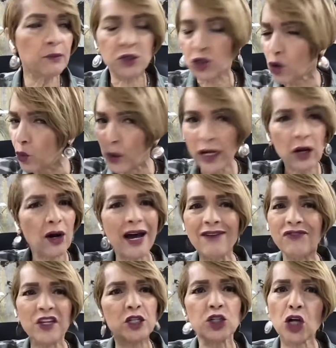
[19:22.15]
So we're going to have
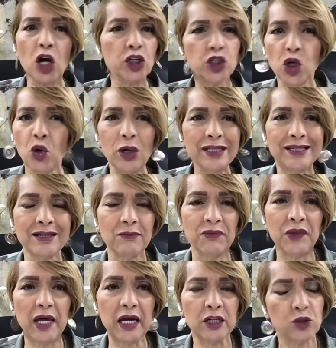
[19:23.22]
to start doing some
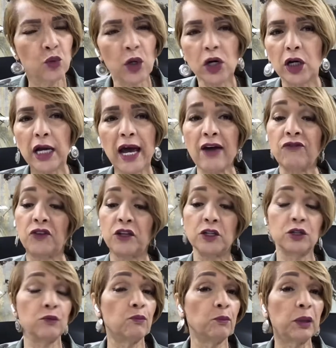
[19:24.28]
things. We're going to have to
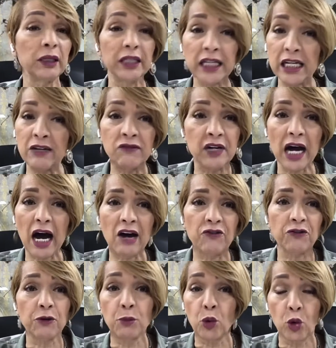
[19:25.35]
believe God
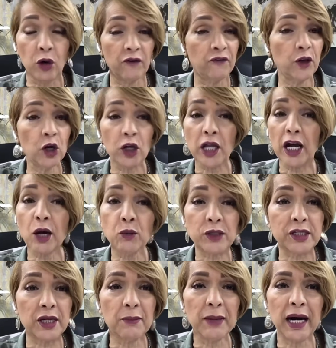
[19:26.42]
for more. If you're there with
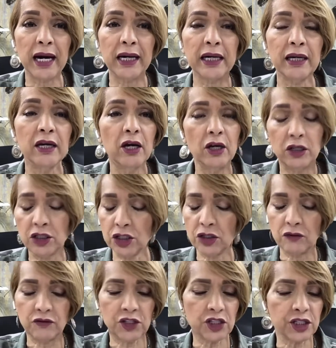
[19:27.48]
somebody, j-
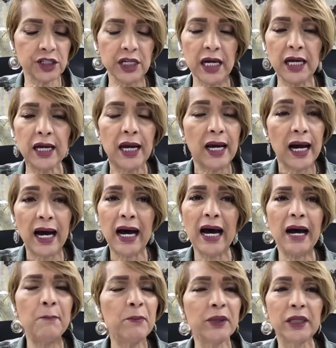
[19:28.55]
just say,
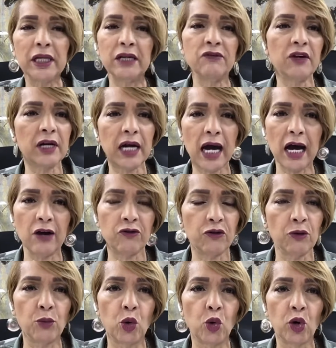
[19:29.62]
I'm believing God for
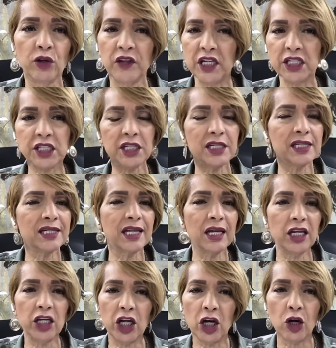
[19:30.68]
more. This is the
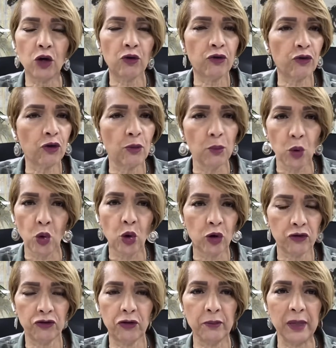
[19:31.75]
year for more
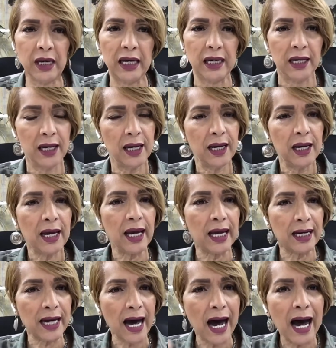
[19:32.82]
for me. And
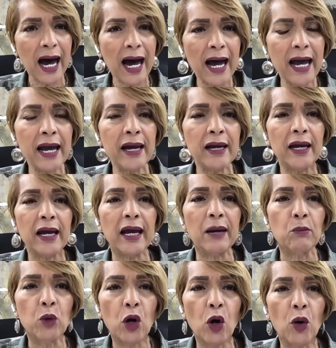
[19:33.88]
I am
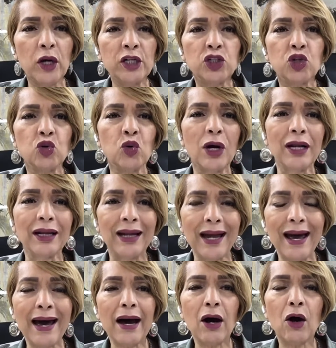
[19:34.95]
going to
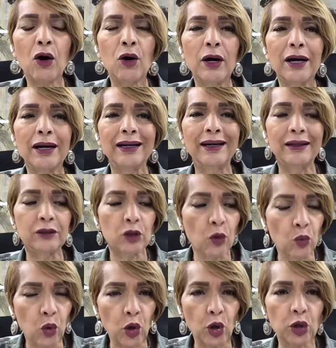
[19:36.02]
allow the
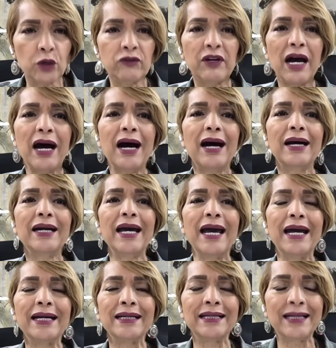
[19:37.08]
Word of God
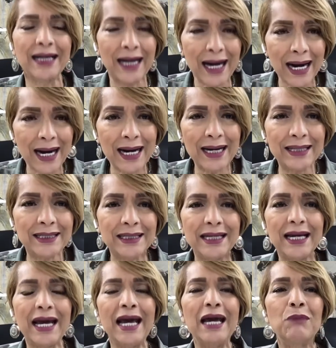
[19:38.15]
and God
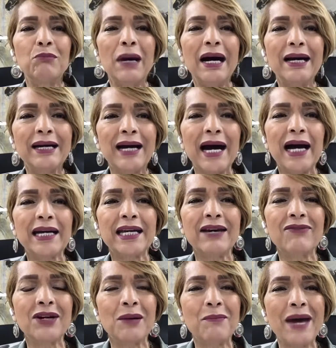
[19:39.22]
and my God
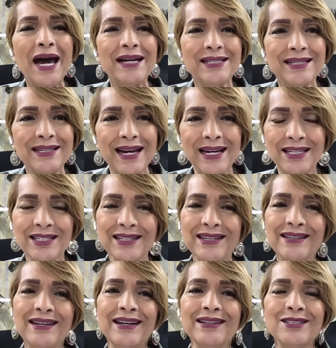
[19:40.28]
given imagination
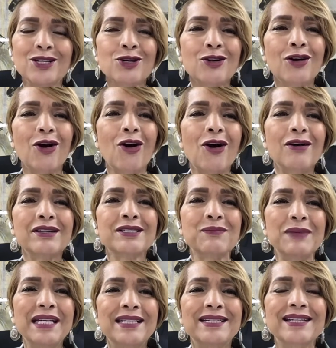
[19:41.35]
to cause
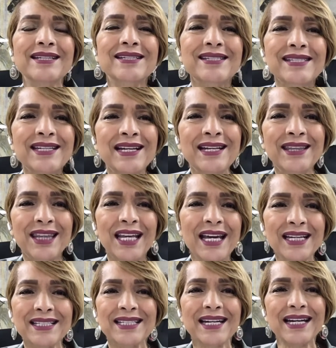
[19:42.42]
me to see
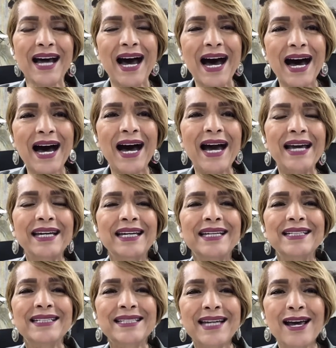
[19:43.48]
things that I can
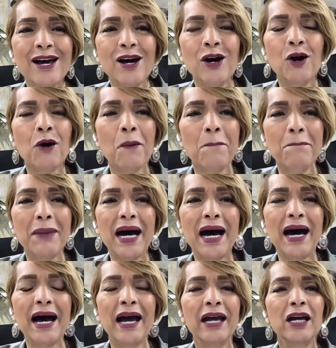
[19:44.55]
tell
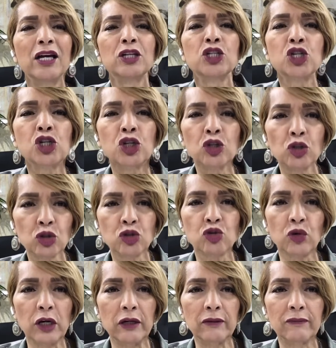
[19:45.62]
my
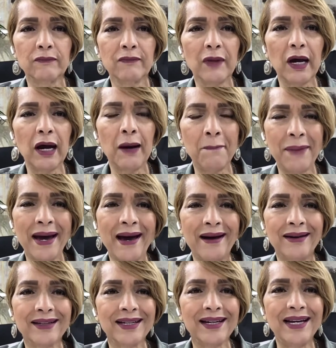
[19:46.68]
children
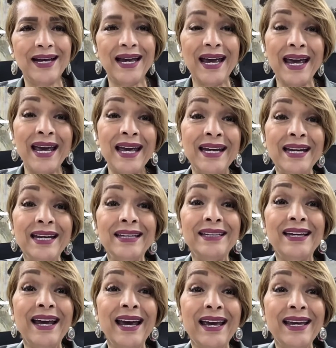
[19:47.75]
about. And
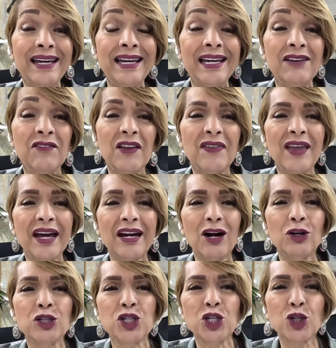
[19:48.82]
yea, even that our
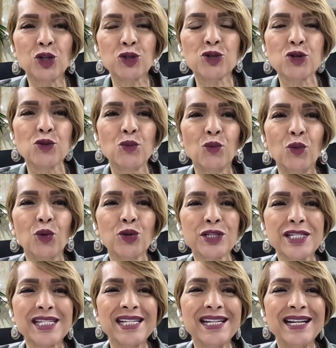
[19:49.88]
children will
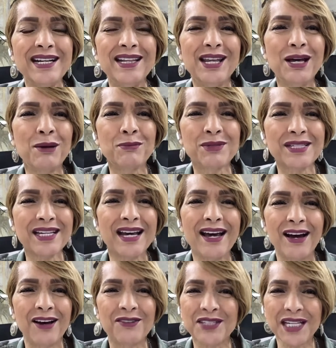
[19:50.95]
see
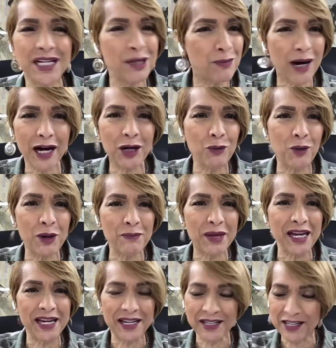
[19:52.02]
themselves. Anybody with
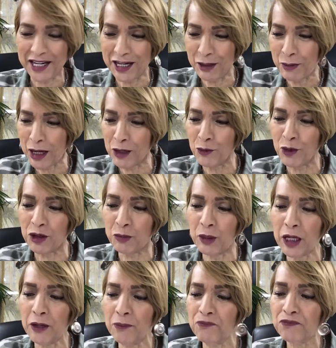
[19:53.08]
me? Anybody with
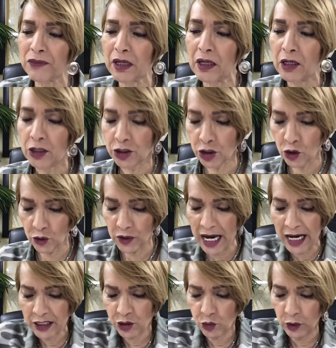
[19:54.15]
me? So
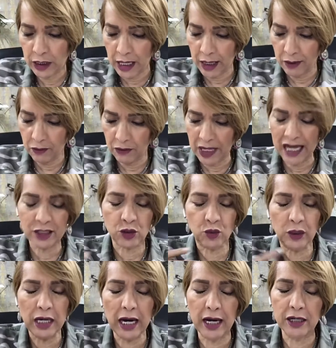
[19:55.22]
that's what I that's
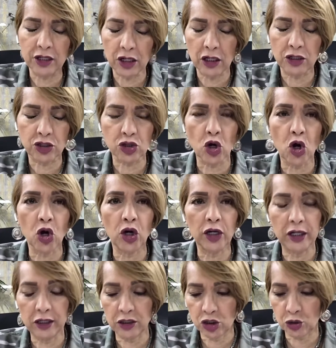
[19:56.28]
what I saw and
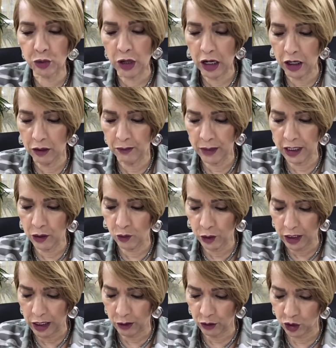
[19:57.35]
inspired me when
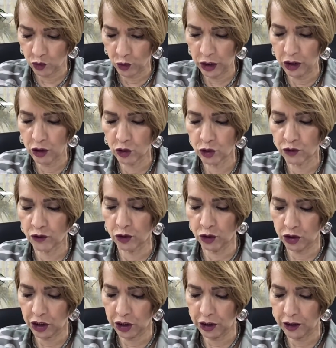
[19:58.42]
I was reading those
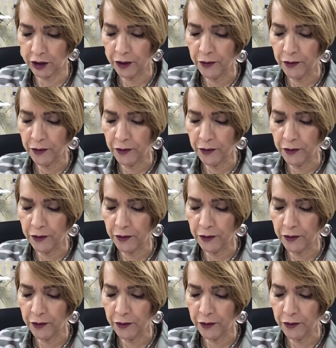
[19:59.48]
verses.